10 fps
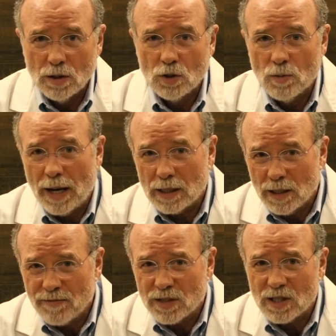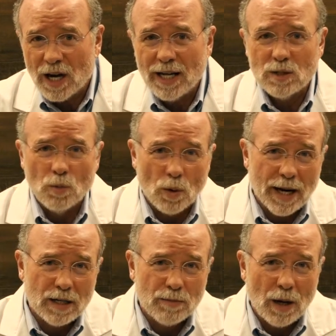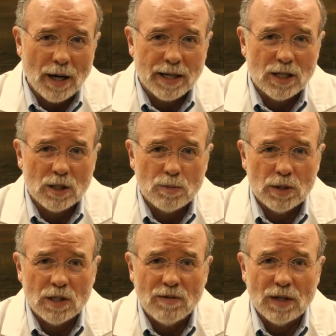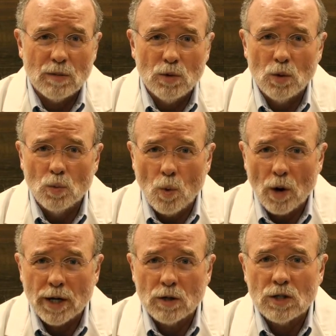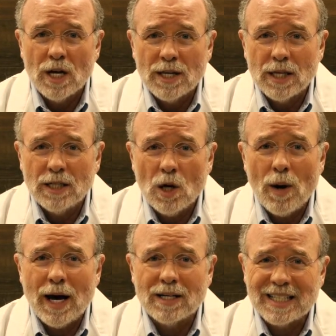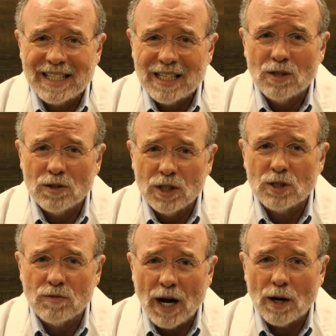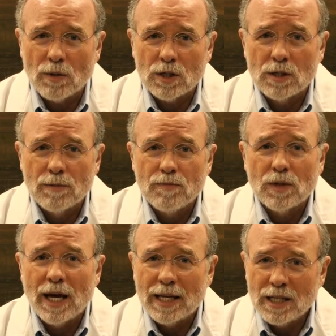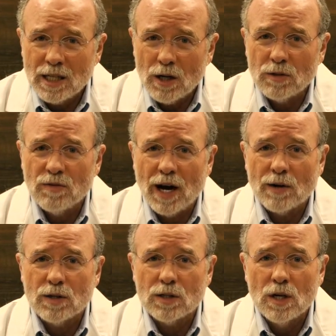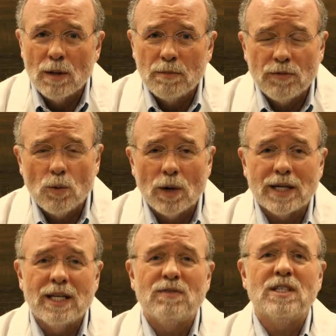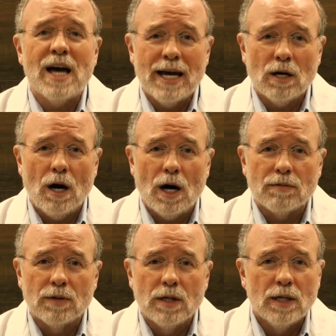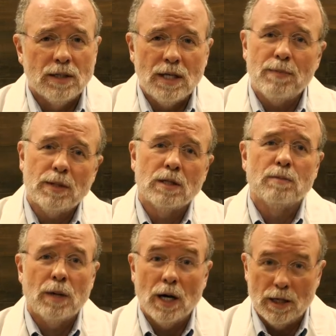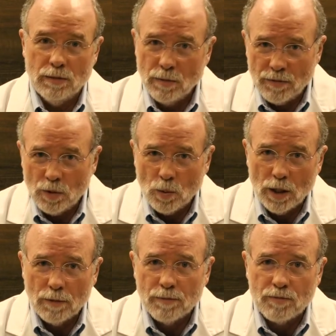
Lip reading: to make lymphocytes, more antibodies, specific immune warriors that know how to kill this virus and kill the virus before it can even take off. Nip it in the bud, if you will.